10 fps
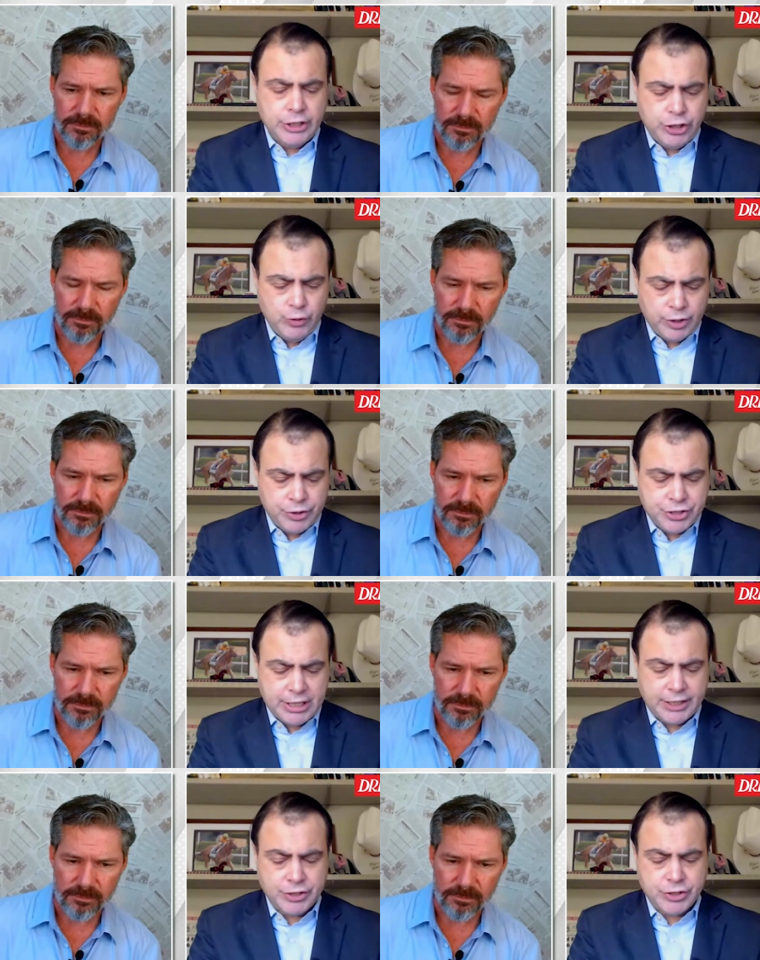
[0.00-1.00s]
Speaker 1: She won her
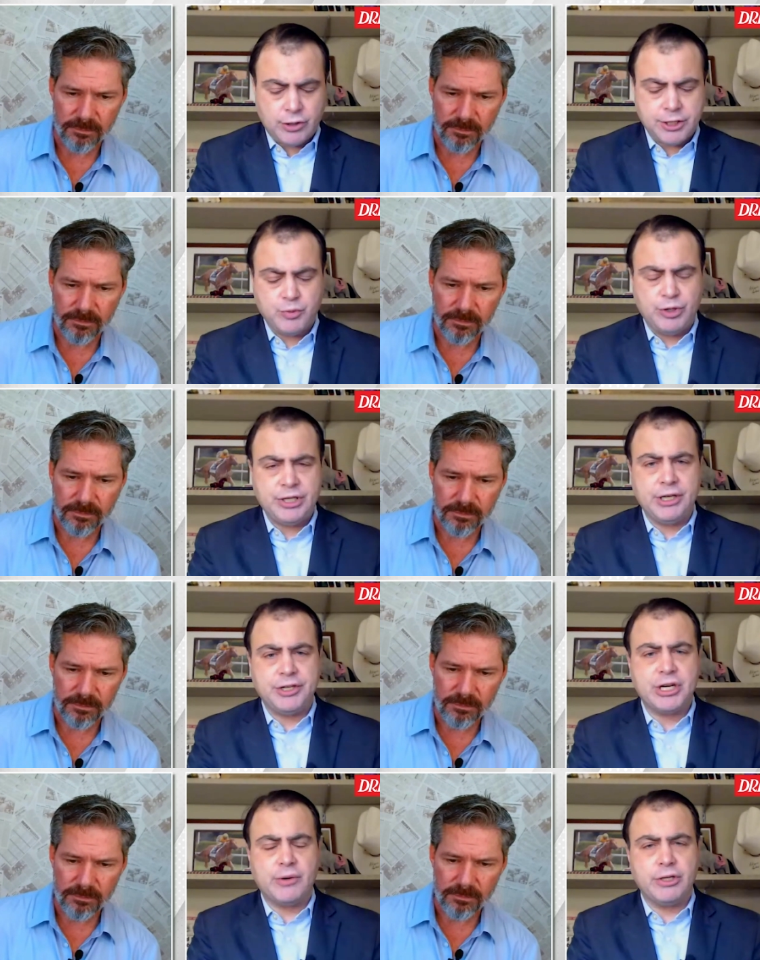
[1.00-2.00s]
second start sprinting at
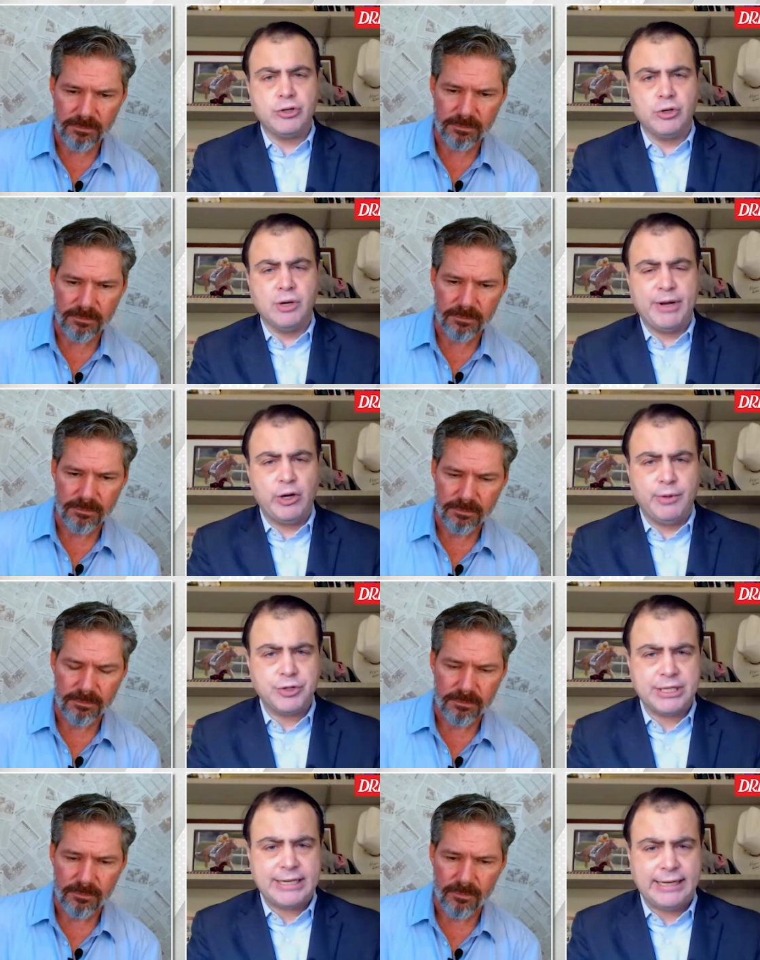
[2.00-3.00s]
Saratoga by almost
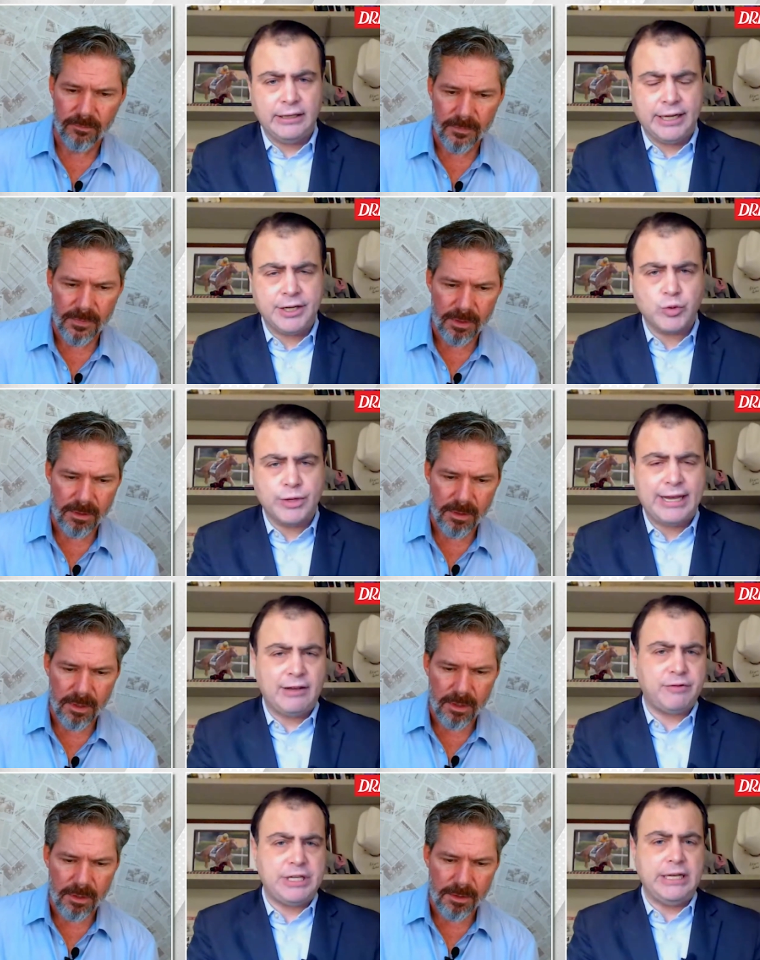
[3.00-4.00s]
10 lengths with a
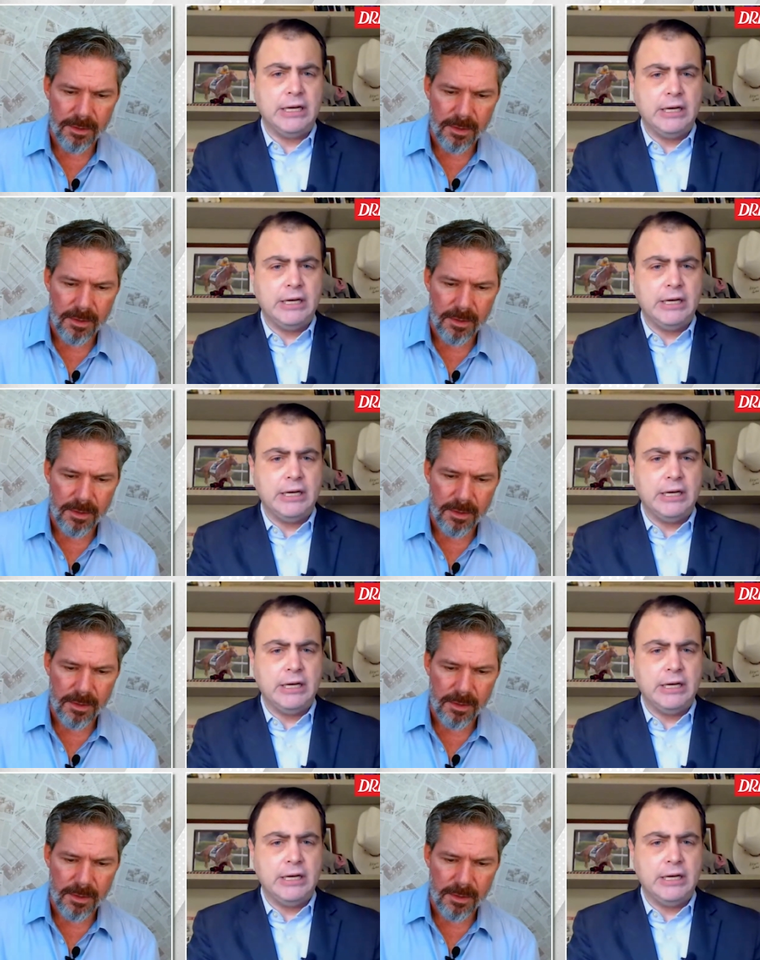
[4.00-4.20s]
hefty